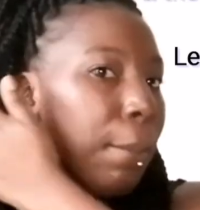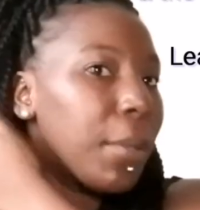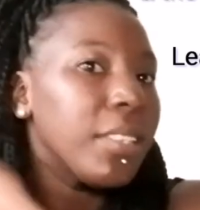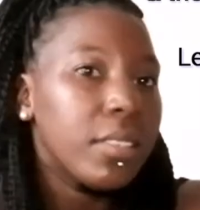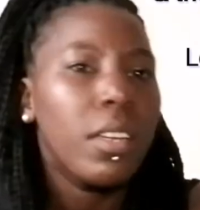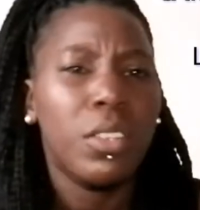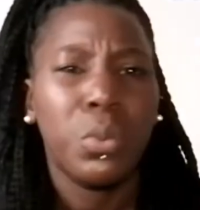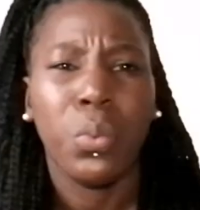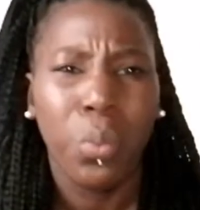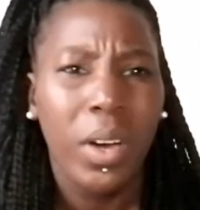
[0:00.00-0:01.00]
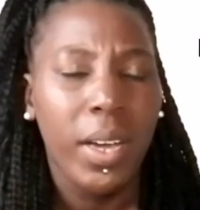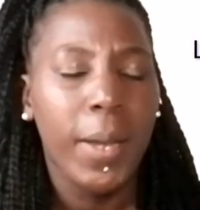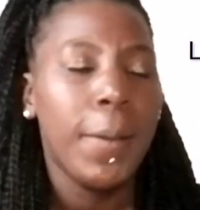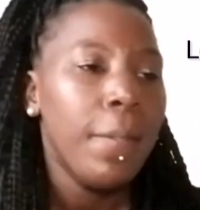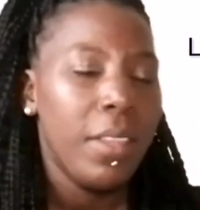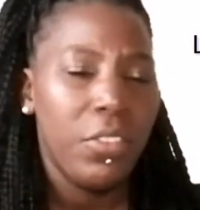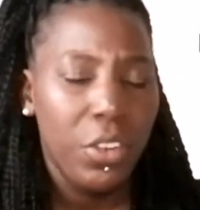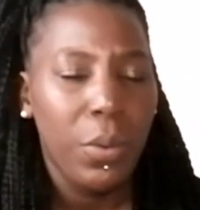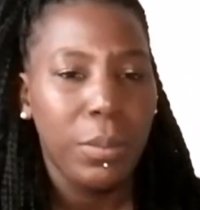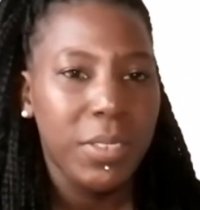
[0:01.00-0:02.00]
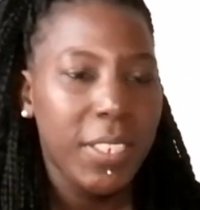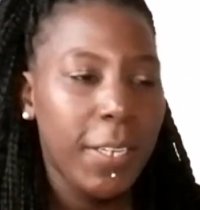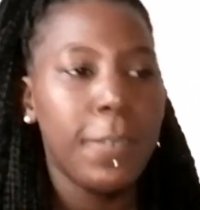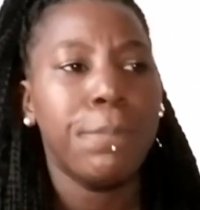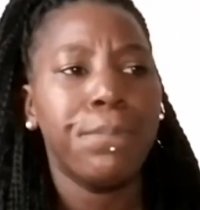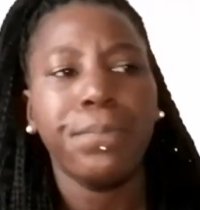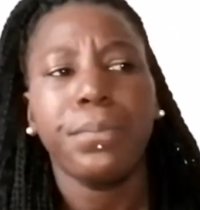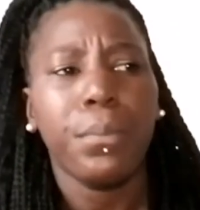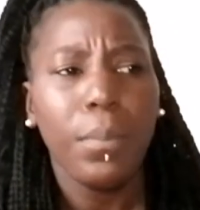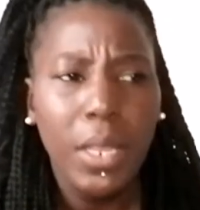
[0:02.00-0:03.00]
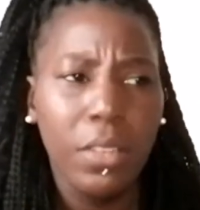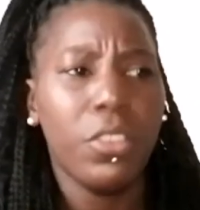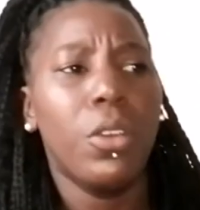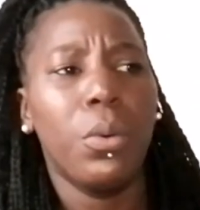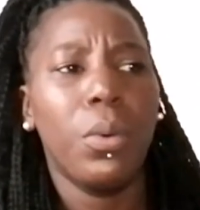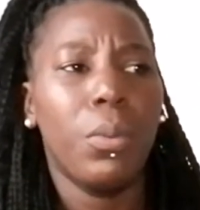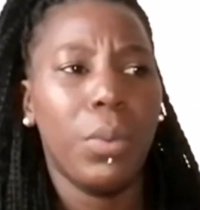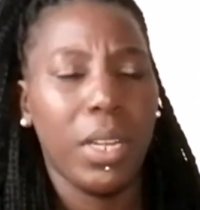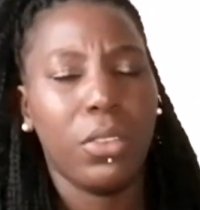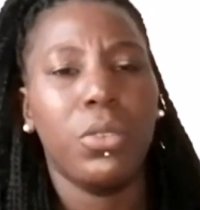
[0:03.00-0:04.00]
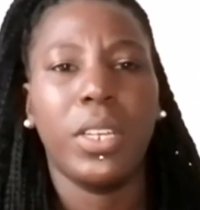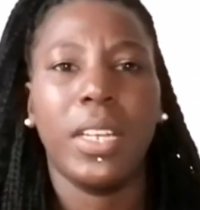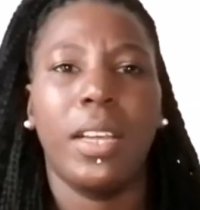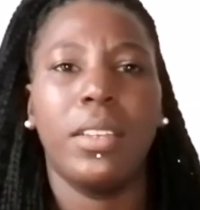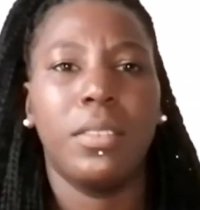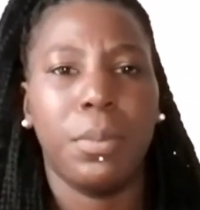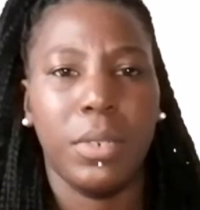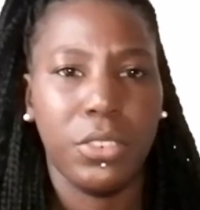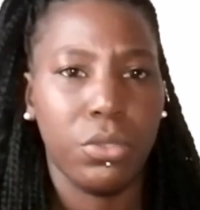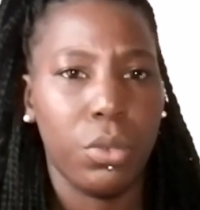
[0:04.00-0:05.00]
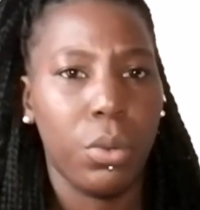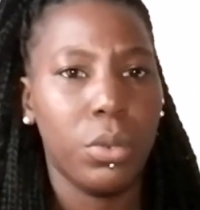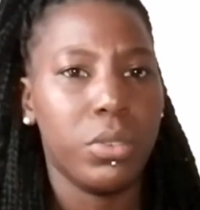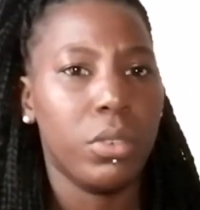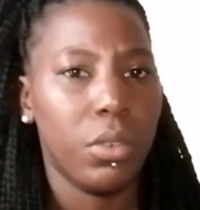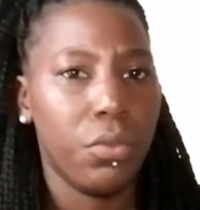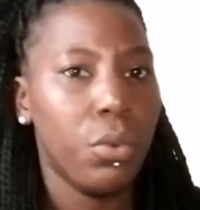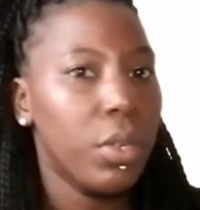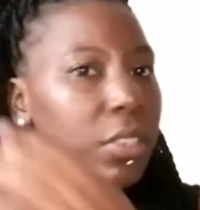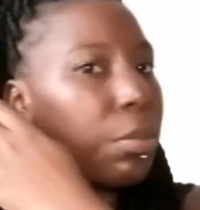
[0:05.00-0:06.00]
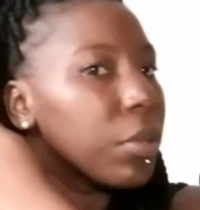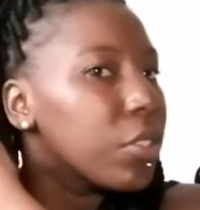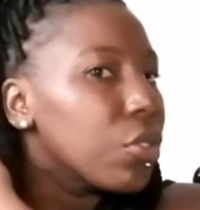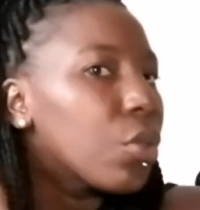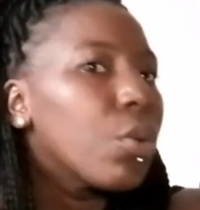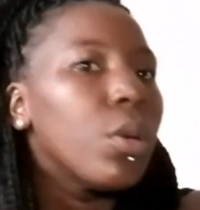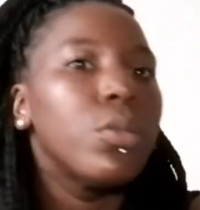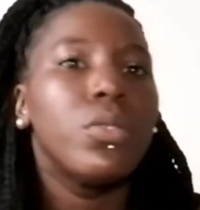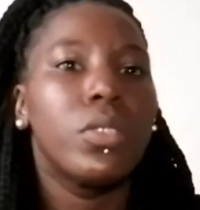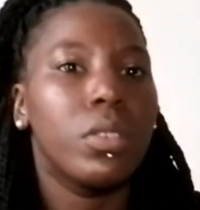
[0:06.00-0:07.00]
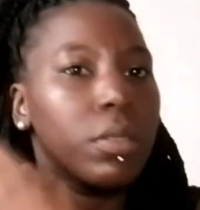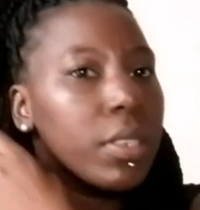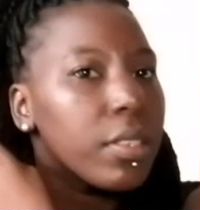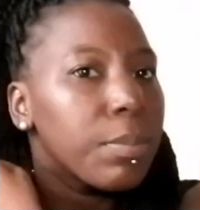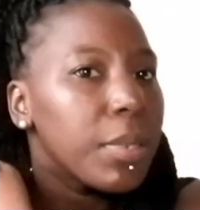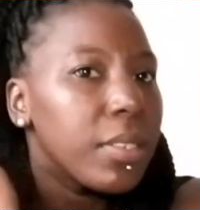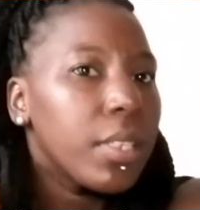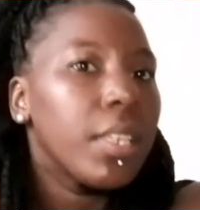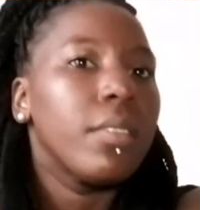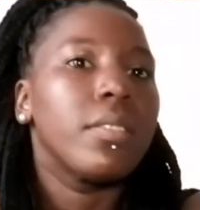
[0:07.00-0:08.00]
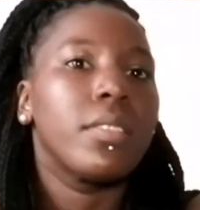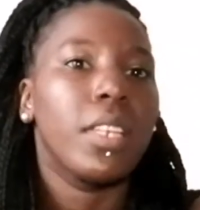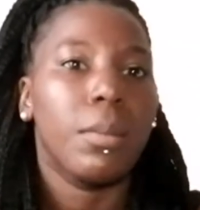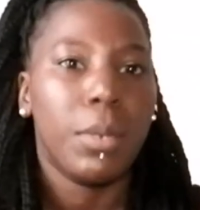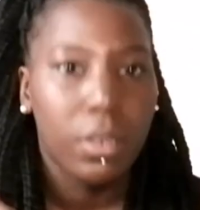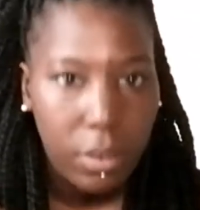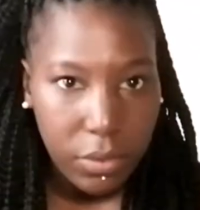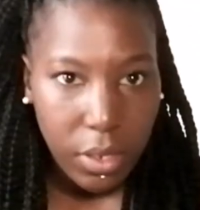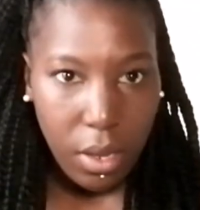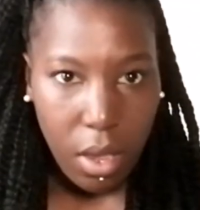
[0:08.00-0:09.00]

but it starts with Y, if you know what I'm saying. So when I was looking at inspirational quotes and looking for inspirational quotes, sorry, this piece of hair is just getting on my nerves,